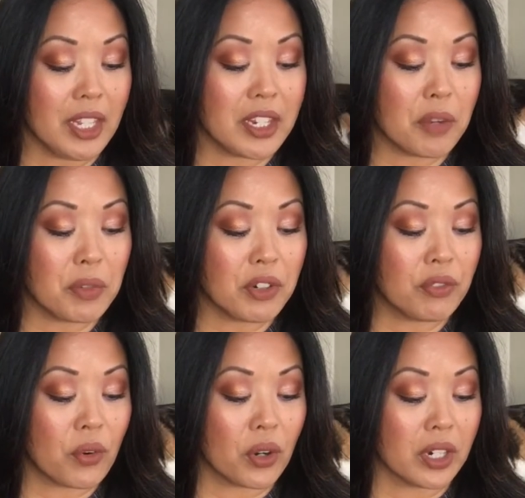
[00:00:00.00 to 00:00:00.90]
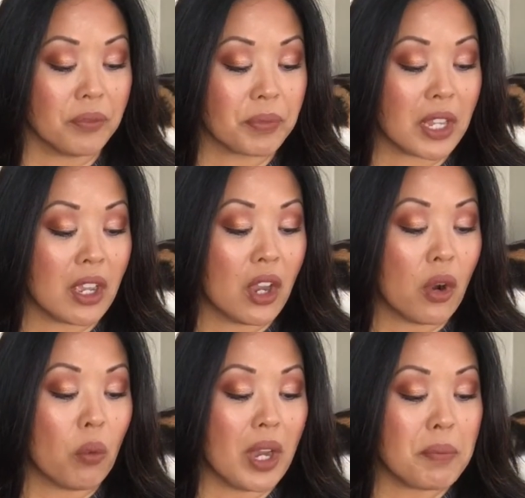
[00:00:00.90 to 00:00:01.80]
Number four,
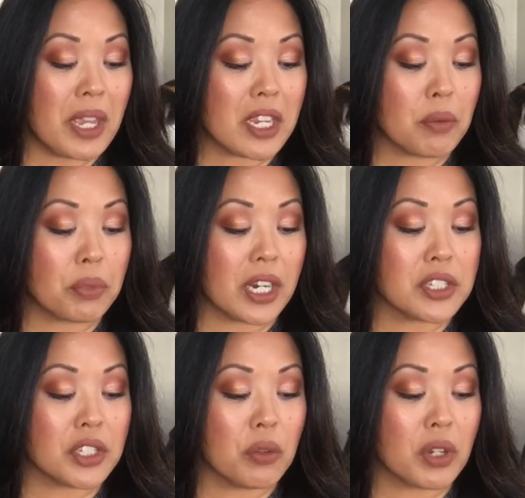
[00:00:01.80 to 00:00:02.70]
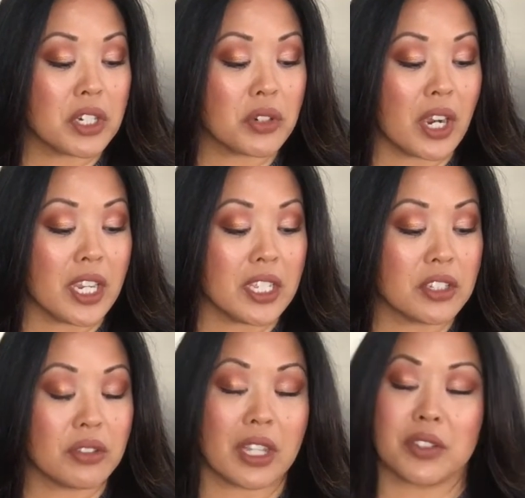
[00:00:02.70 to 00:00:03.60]
what makeup brand do you wanna try in
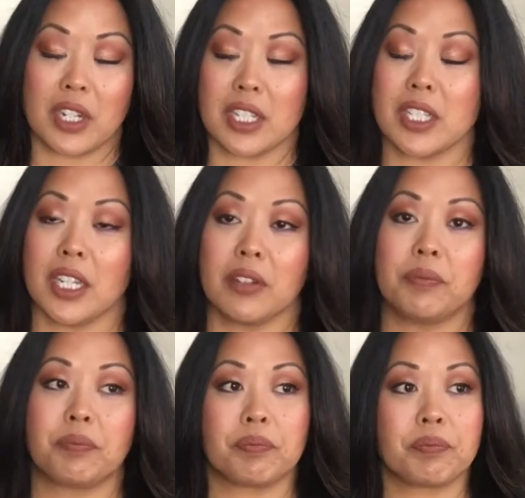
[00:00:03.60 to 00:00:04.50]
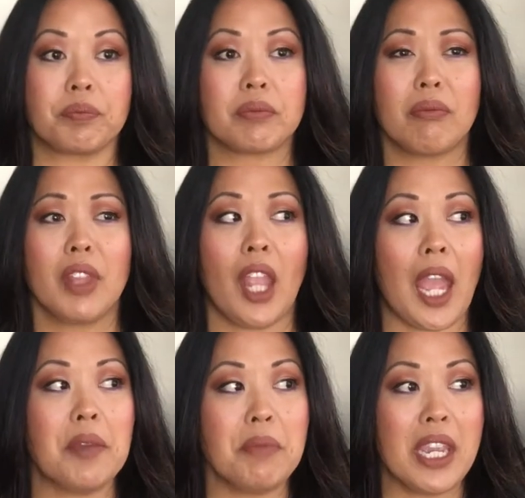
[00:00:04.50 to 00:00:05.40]
2018?
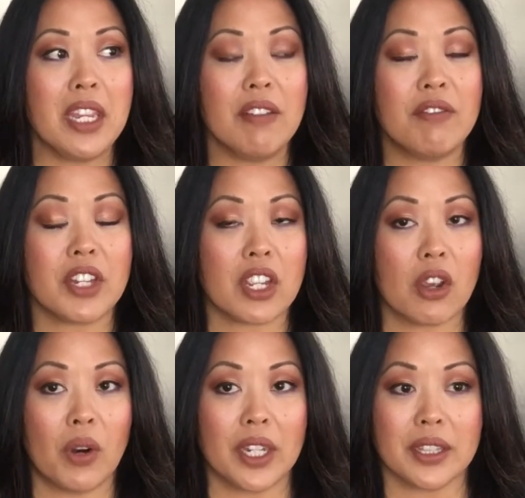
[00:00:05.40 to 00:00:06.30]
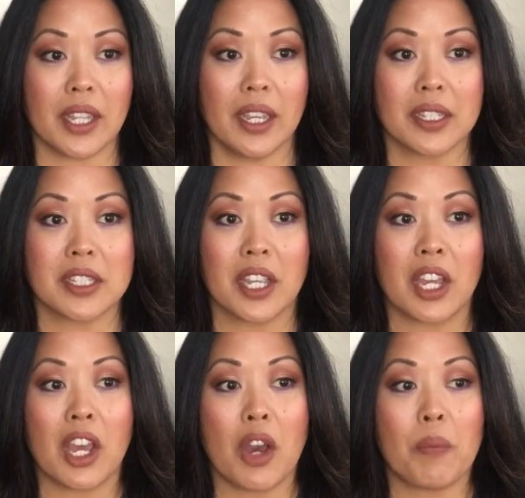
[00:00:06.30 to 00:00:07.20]
I made a video on this,
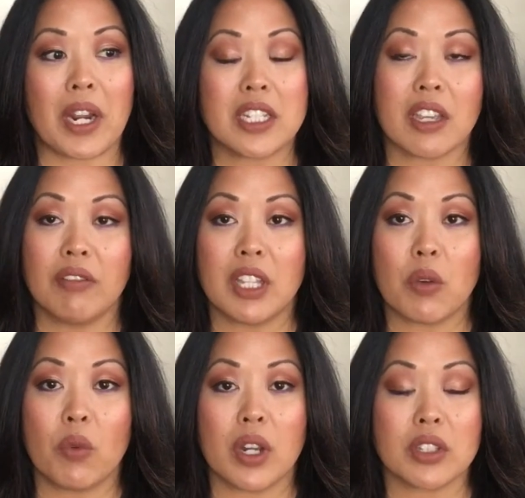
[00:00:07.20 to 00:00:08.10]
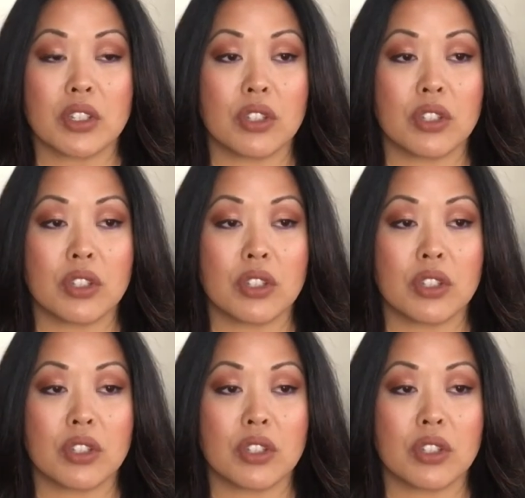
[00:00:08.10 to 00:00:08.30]
but I definitely want